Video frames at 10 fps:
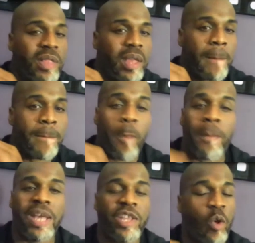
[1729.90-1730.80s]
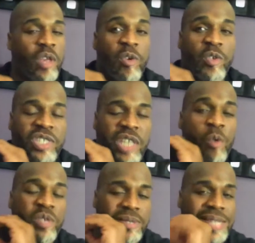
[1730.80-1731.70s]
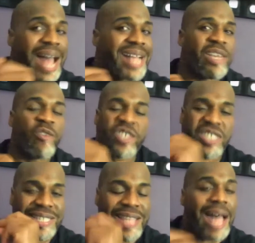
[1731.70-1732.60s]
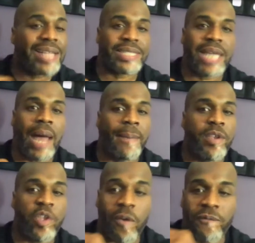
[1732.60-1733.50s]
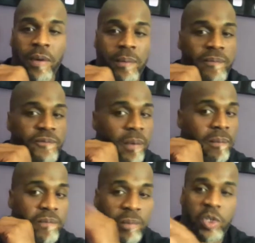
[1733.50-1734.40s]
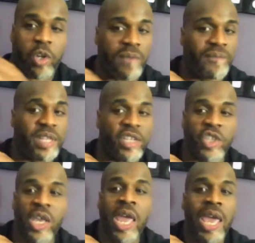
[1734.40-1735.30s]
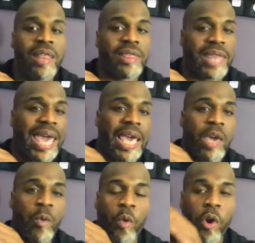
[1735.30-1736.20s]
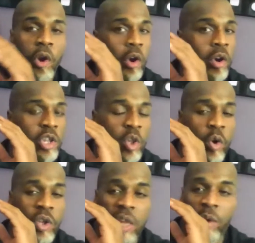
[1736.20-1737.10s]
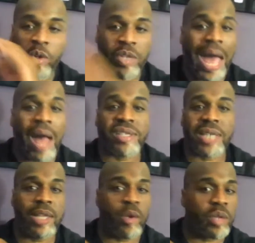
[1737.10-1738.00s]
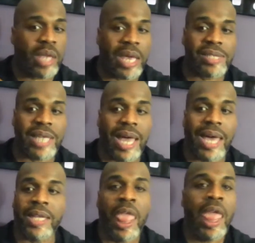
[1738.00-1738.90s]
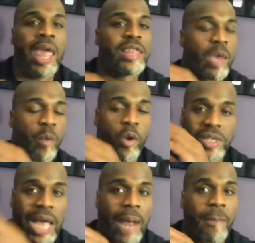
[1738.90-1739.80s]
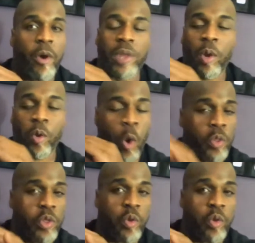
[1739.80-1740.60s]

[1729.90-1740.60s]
moment. It was just nonstop. From start to finish. They were on the outside, they were on the inside, they were on the top rope, they were going through the